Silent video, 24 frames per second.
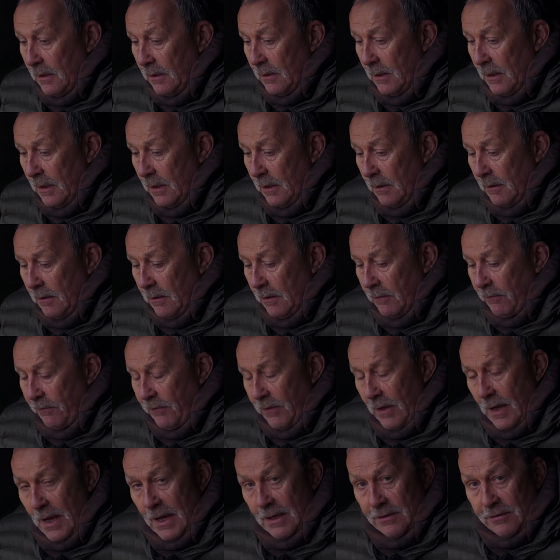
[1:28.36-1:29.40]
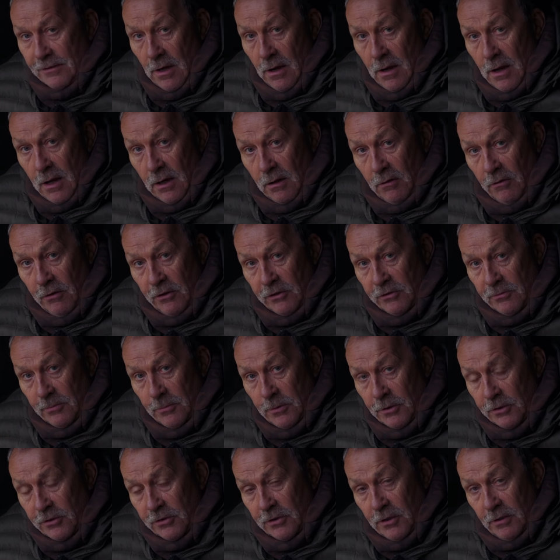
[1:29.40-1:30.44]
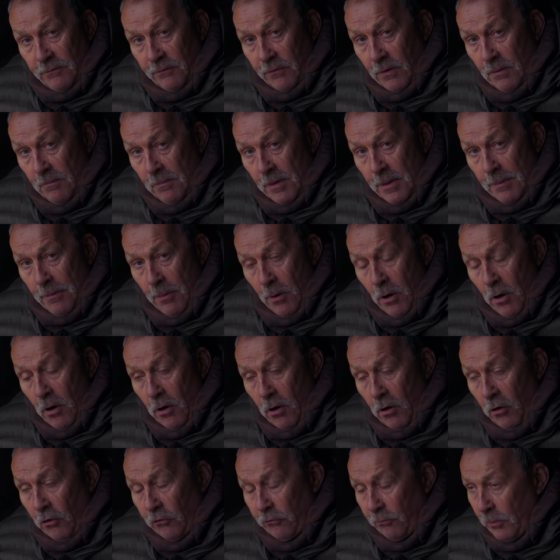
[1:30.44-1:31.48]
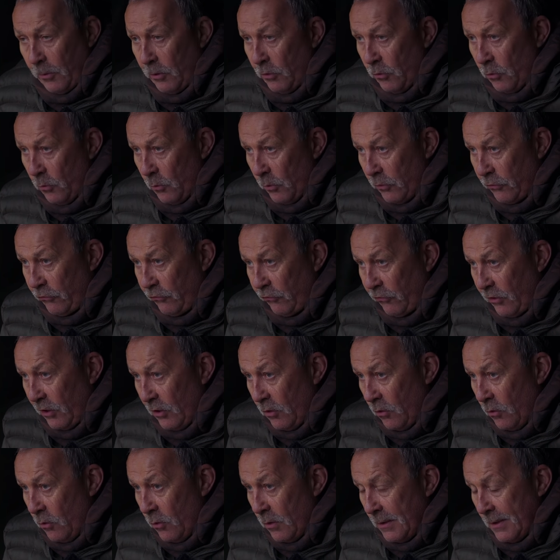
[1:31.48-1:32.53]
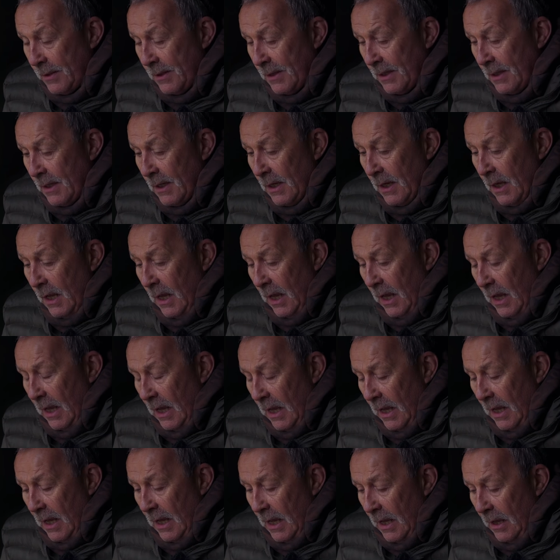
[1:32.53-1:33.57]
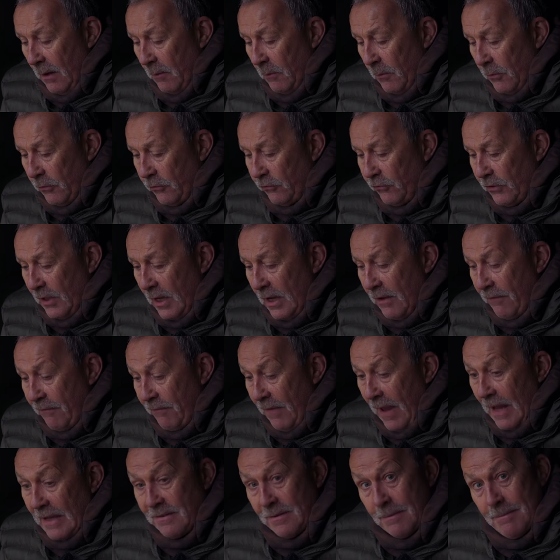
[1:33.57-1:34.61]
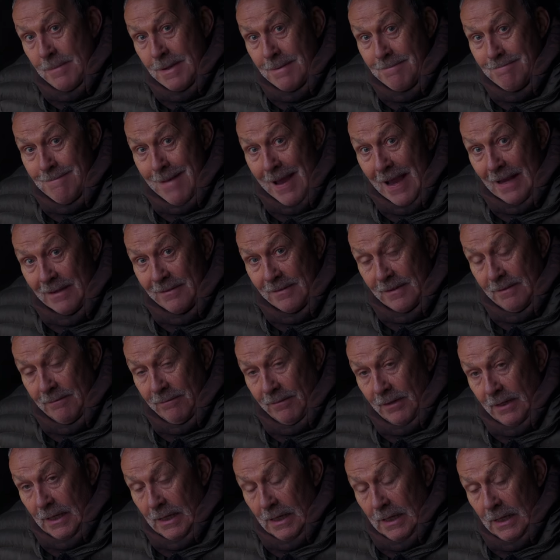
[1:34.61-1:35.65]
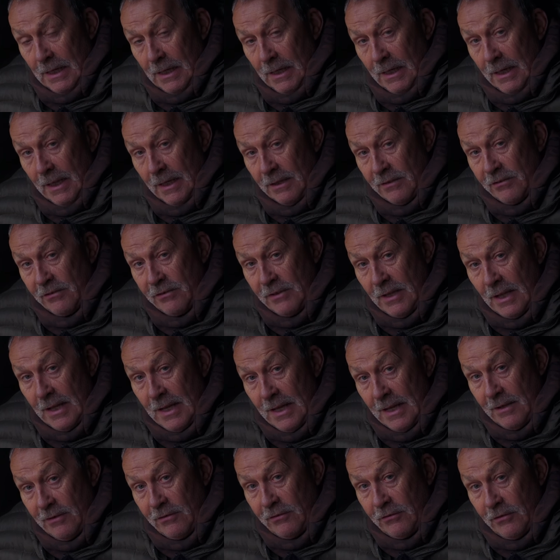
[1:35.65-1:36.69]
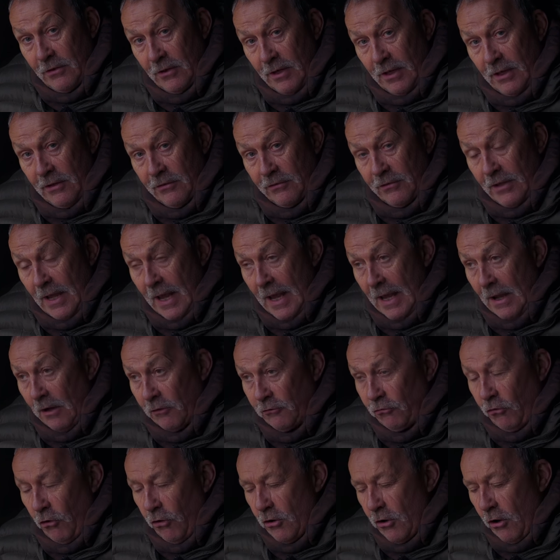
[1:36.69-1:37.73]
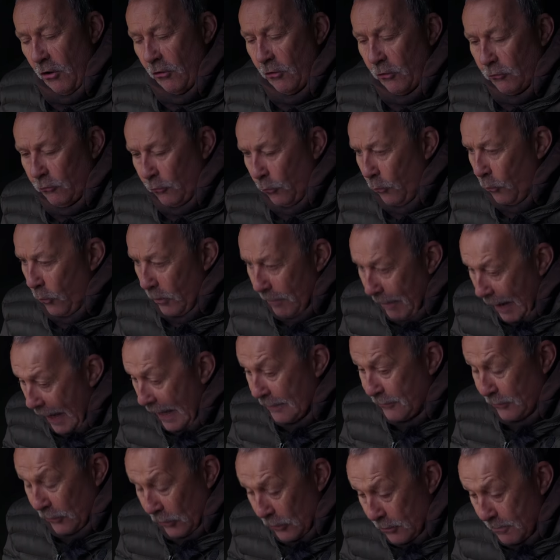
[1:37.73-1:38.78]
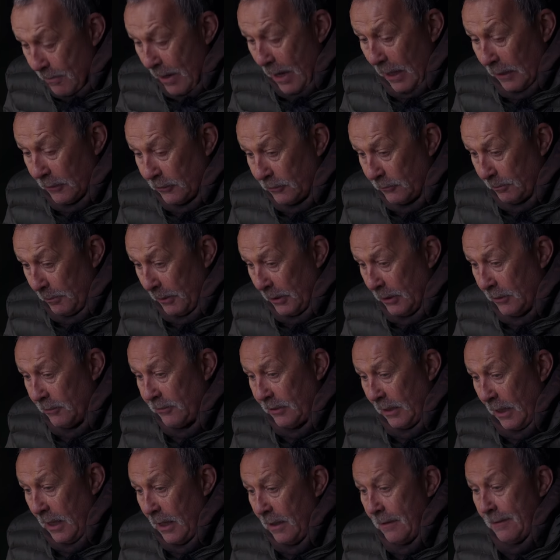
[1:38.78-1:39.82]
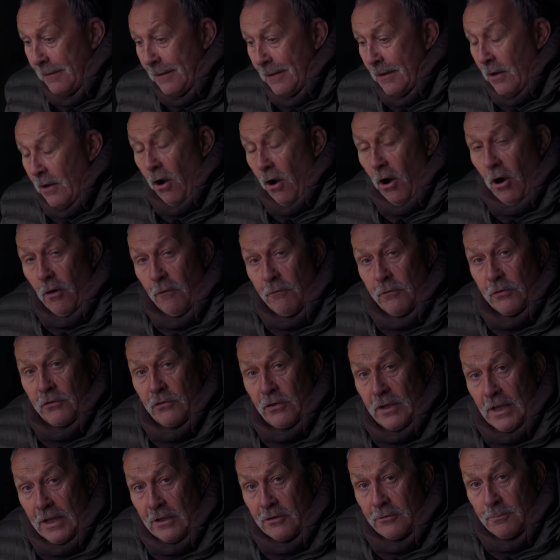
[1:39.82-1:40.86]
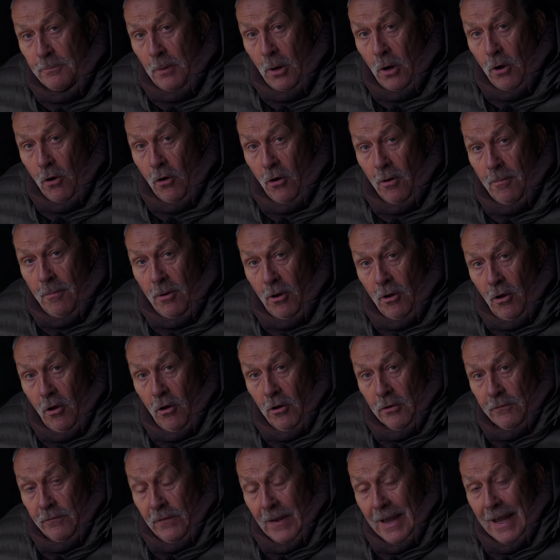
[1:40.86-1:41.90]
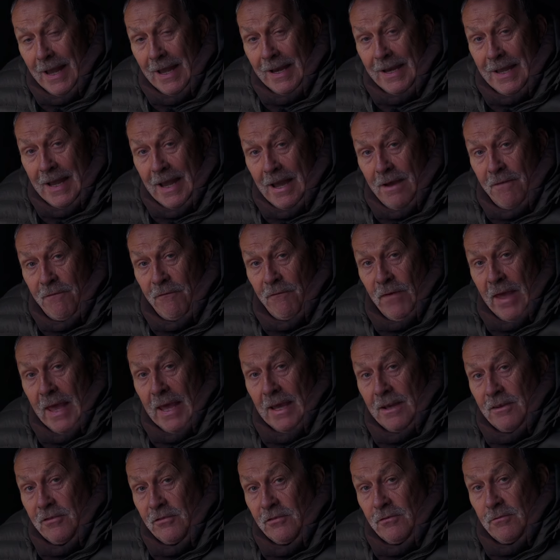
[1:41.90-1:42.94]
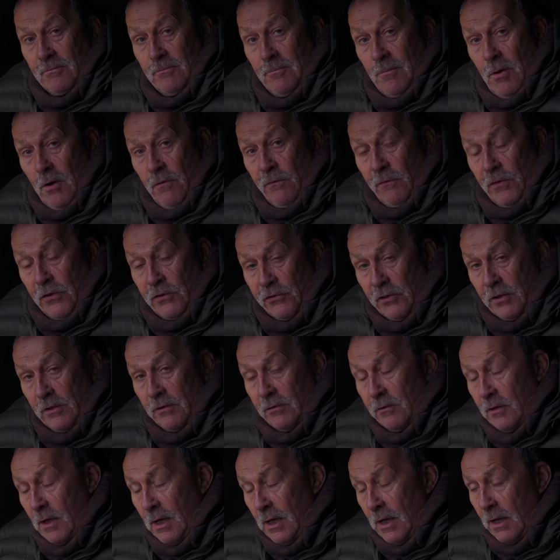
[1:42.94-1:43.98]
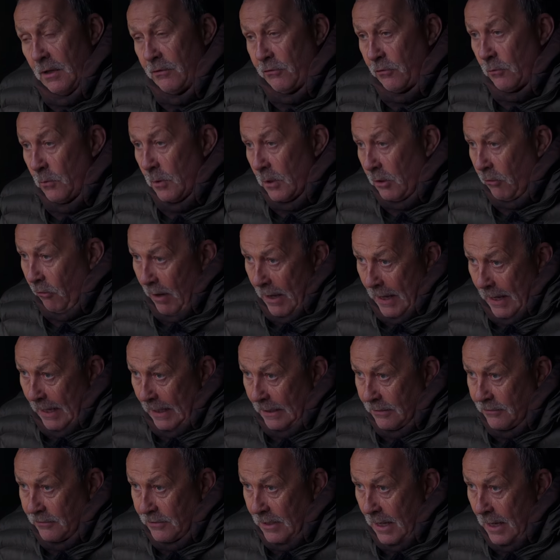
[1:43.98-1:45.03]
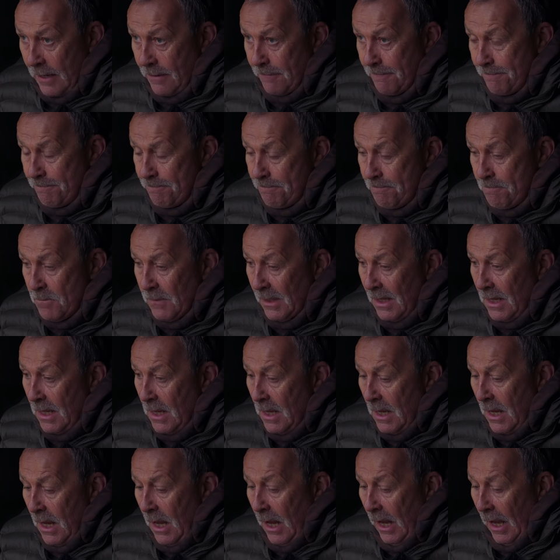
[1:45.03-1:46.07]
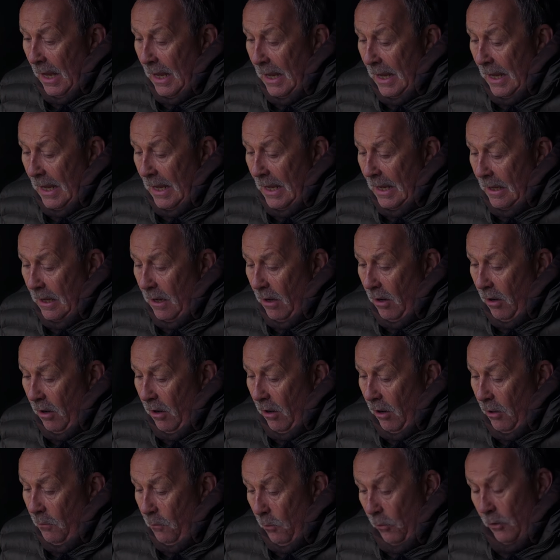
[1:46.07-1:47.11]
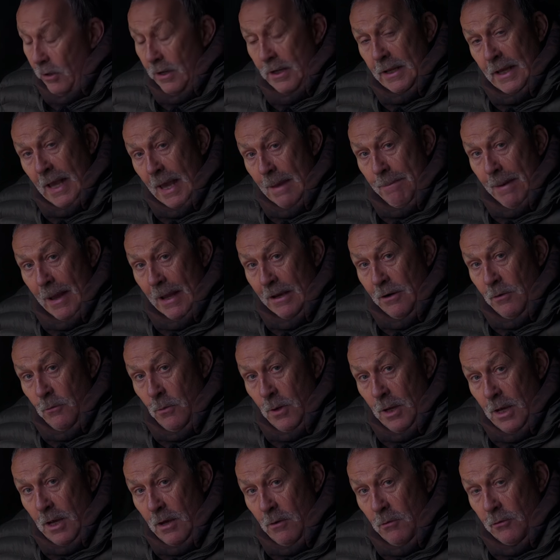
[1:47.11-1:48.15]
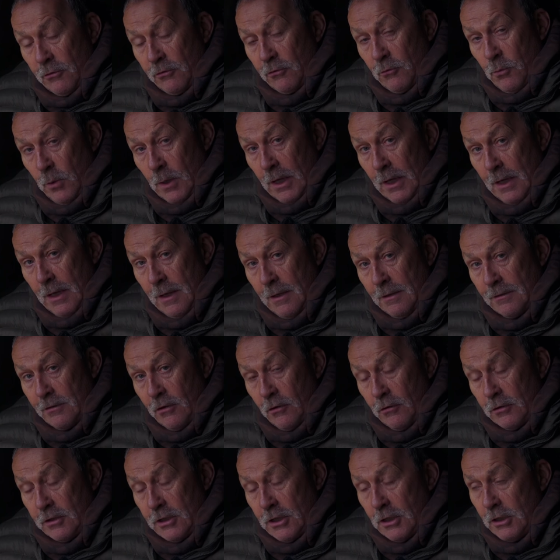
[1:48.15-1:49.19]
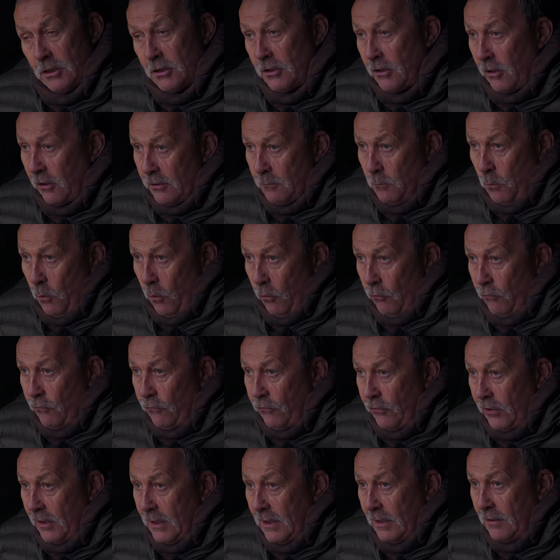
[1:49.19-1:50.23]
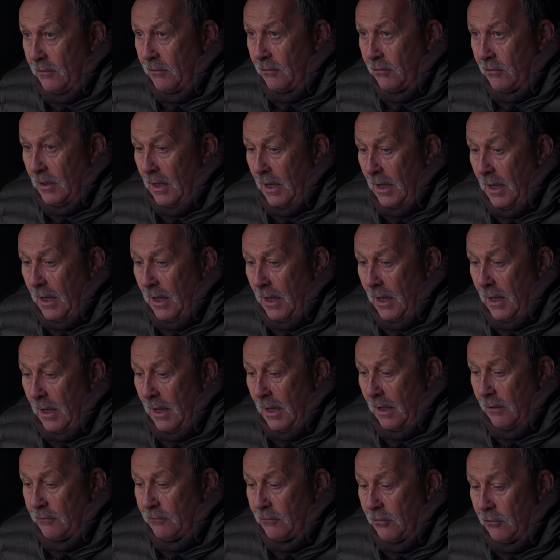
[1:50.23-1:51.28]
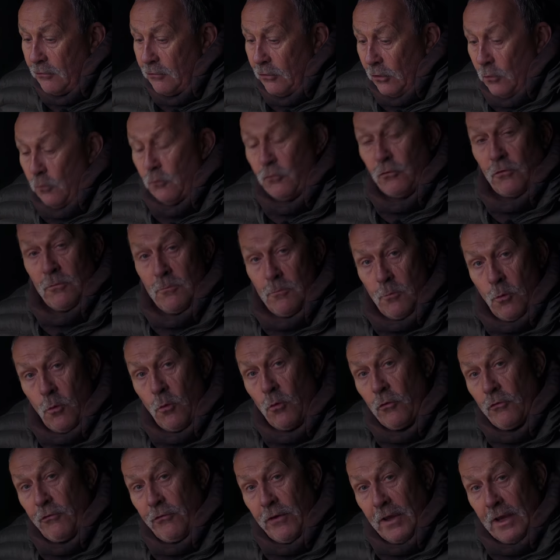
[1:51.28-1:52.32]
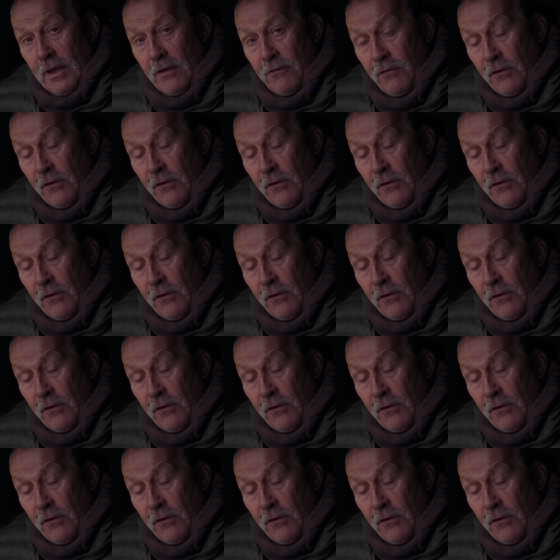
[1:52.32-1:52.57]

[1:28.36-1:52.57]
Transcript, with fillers: the, the fiasco at Christmas at Frimley Park Hospital was still uh, was still affecting me massively, and it still is to this day. I'll try not to talk about it too much, but uh, obviously it's part of my life and it affects my fishing uh, to a great extent. Uh, I wanted to get back to Willow as quickly as I could. I wanted uh, to do some more zig